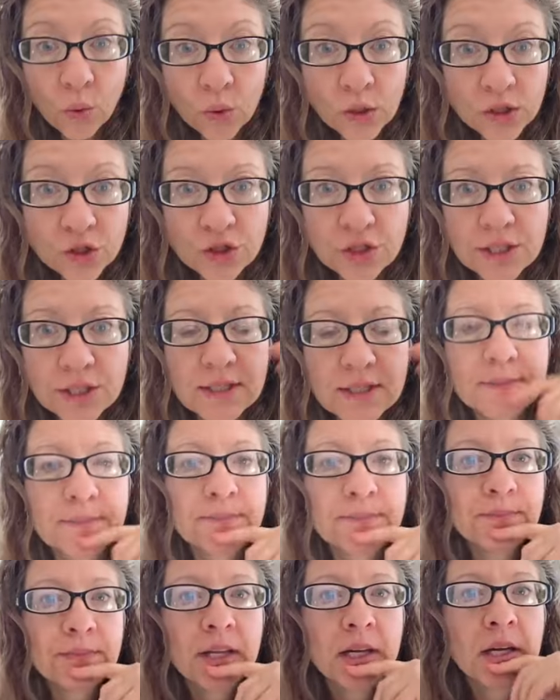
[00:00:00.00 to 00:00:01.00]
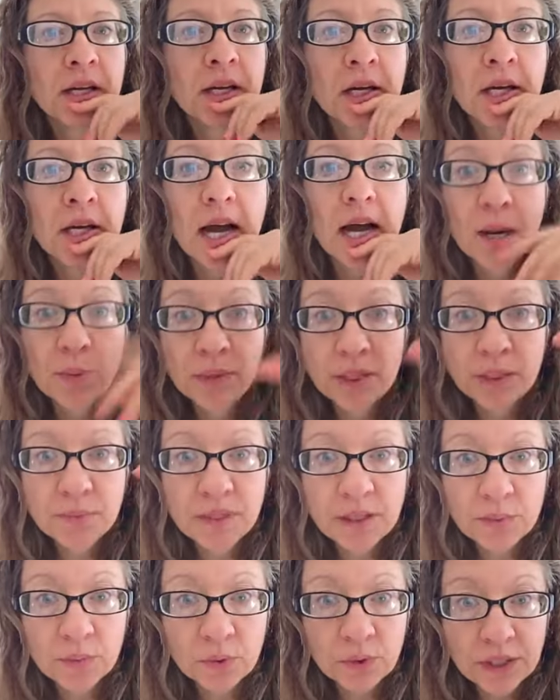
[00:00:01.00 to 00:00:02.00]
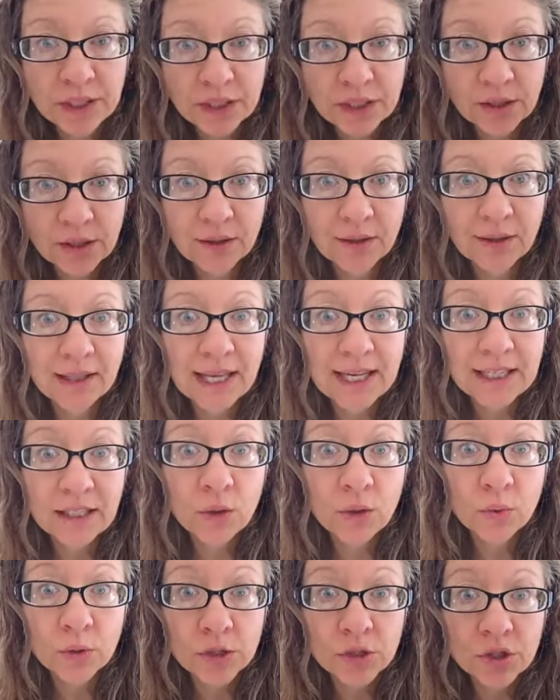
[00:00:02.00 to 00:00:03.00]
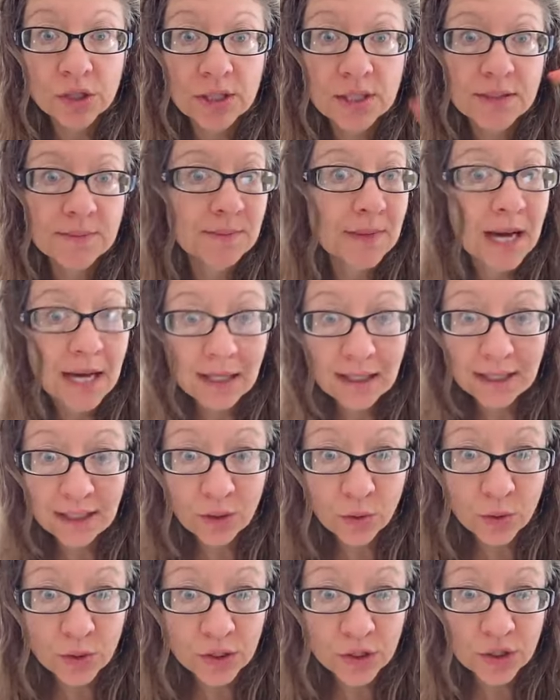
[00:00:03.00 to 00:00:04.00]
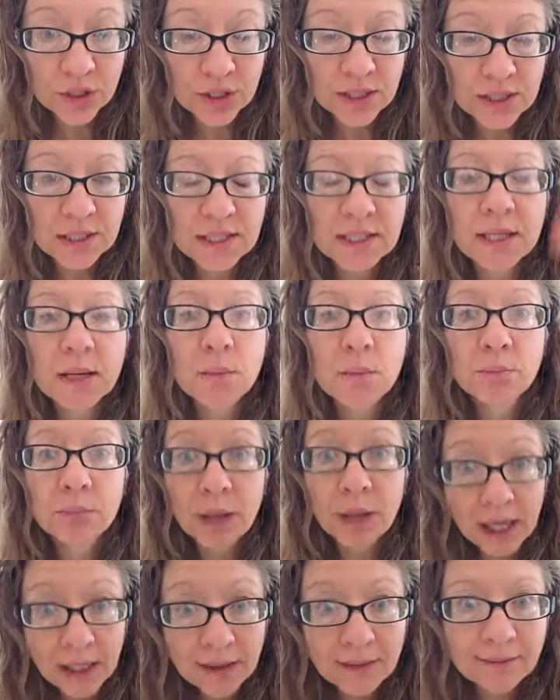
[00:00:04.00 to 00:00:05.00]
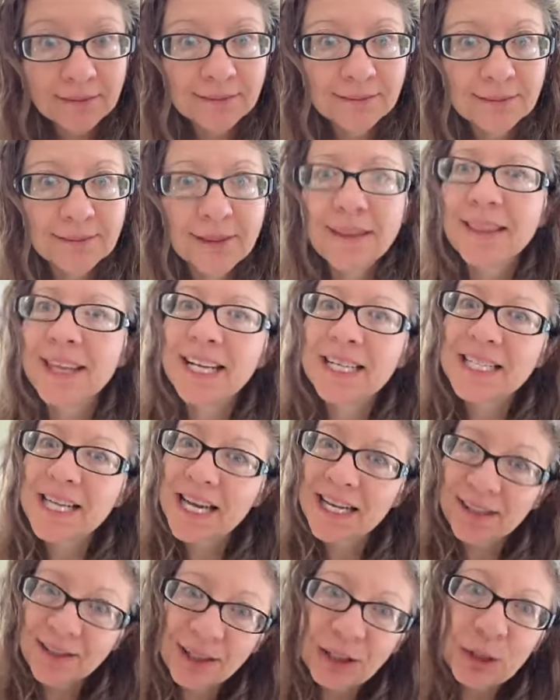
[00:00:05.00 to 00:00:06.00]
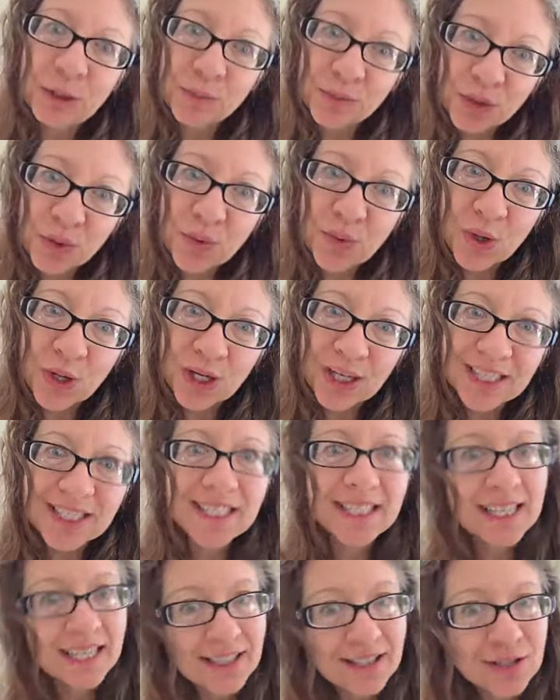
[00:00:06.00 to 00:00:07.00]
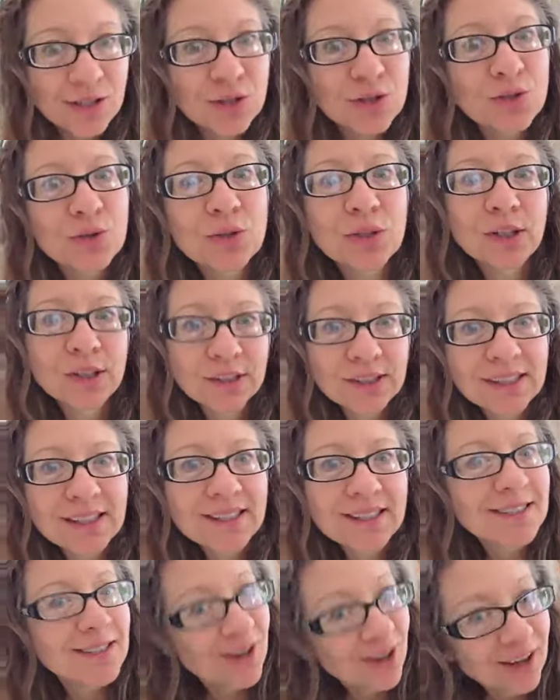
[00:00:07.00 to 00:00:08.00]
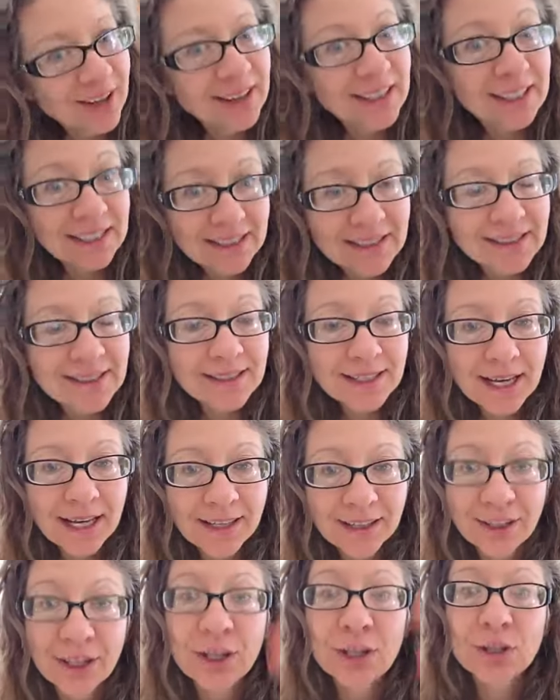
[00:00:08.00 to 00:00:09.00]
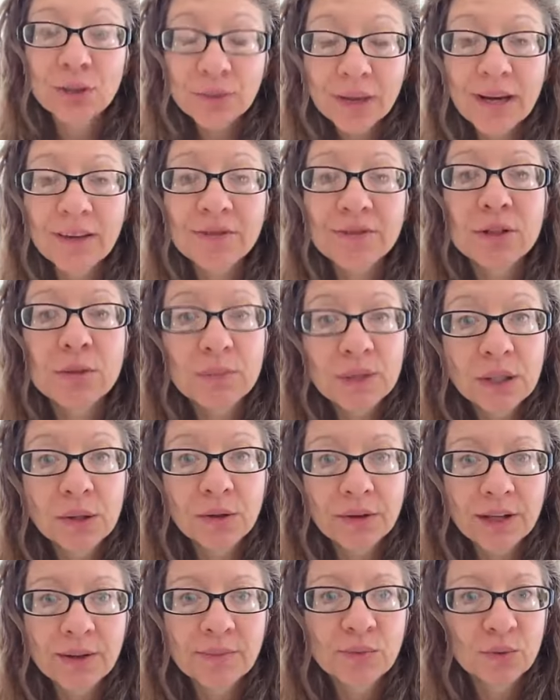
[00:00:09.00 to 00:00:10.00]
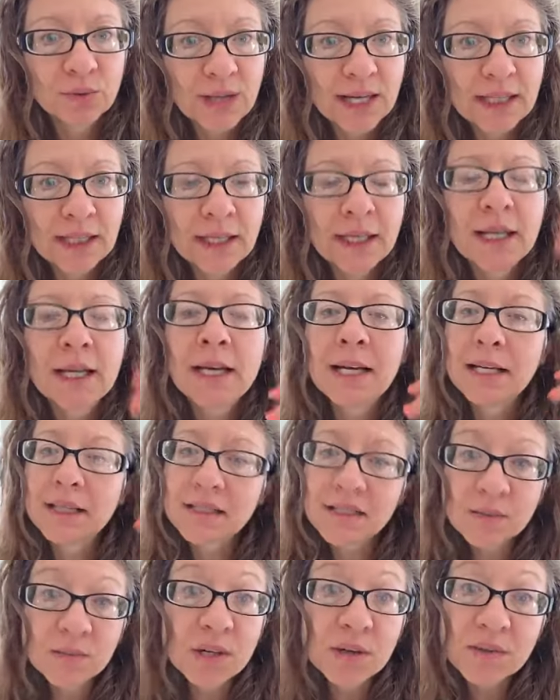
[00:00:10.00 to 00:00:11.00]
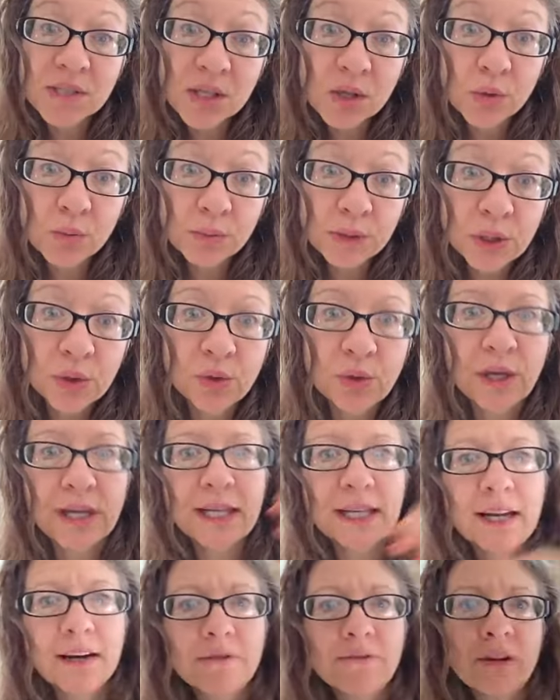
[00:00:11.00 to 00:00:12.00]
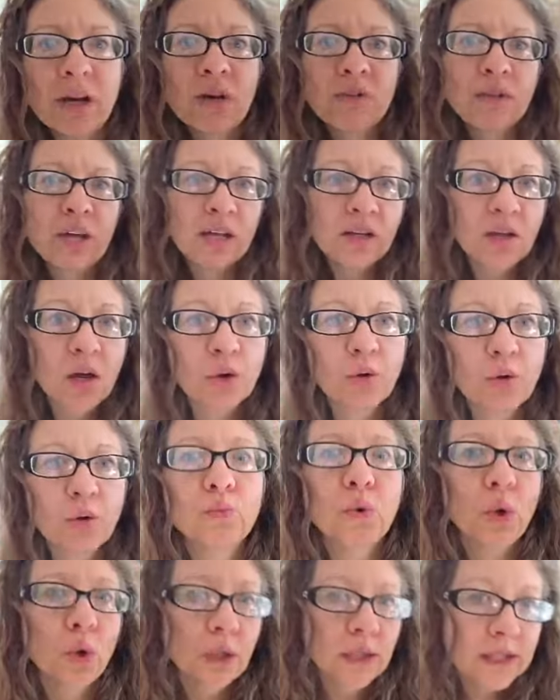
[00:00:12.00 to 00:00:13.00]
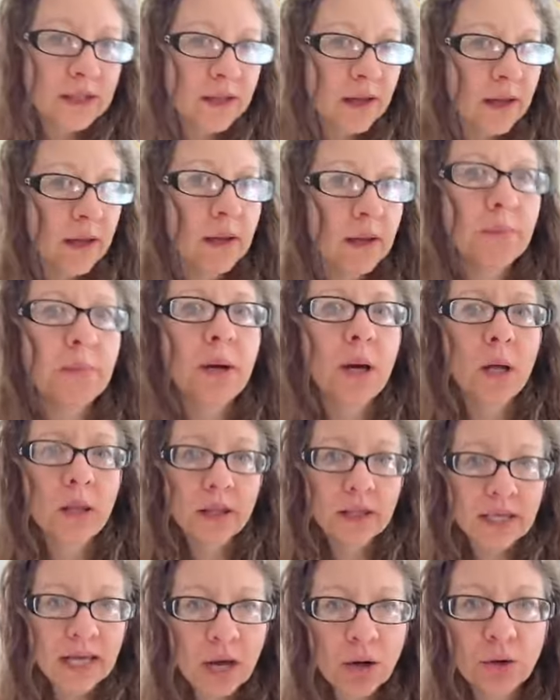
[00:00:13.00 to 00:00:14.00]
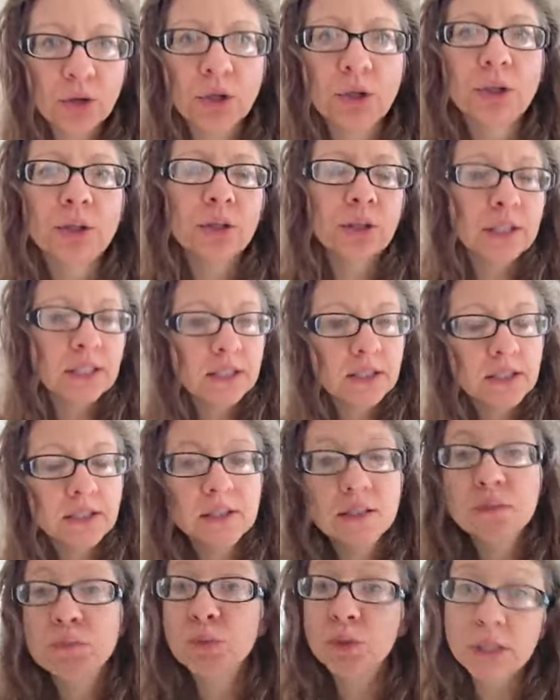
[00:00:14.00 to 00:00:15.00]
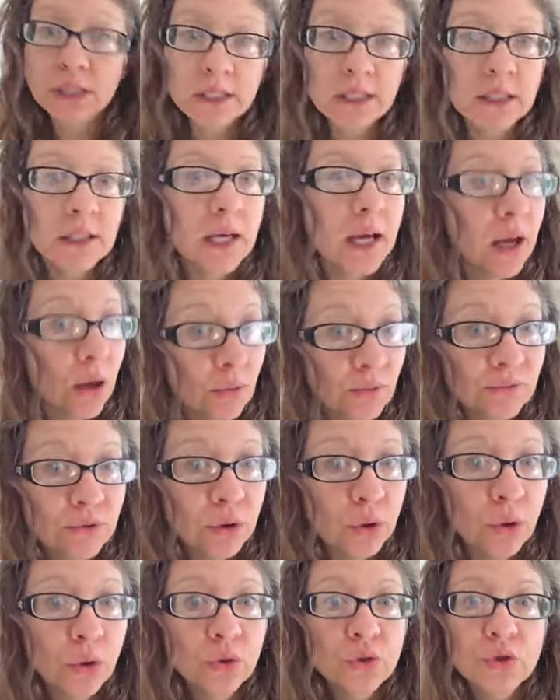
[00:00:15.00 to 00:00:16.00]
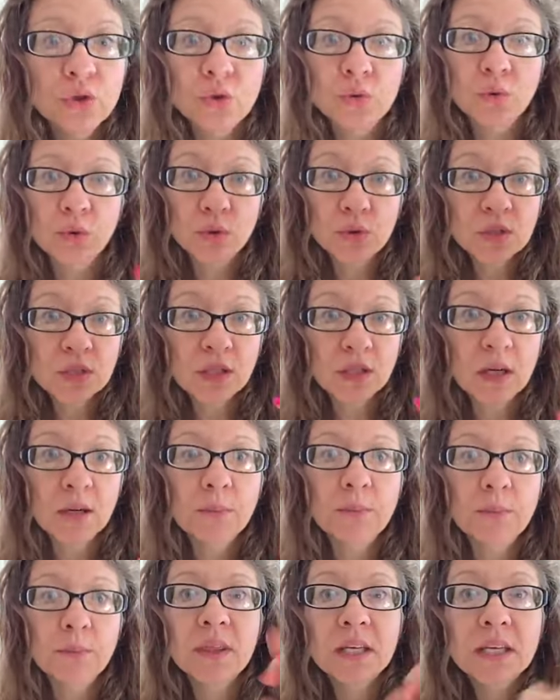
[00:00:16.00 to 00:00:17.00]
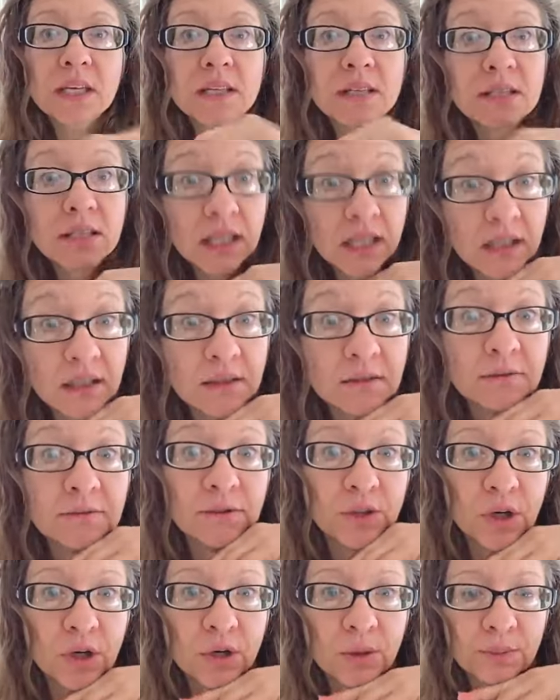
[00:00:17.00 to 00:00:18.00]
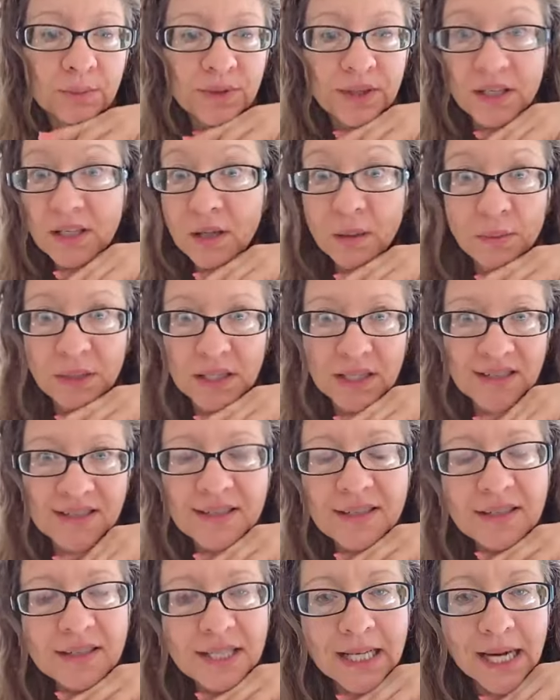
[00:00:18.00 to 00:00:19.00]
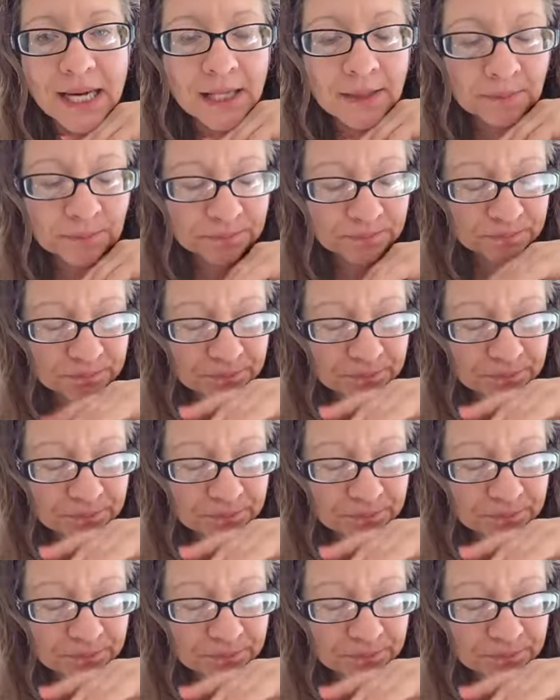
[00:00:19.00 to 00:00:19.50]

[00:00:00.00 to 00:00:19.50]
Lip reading: Oranges. How many people here like oranges? I like oranges, but they take a little bit of work to get to the goodness on the inside. You have to peel them, right? Sometimes they don't peel great. I found that rolling them on the counter is pretty helpful to loosen up the skin from the yumminess inside.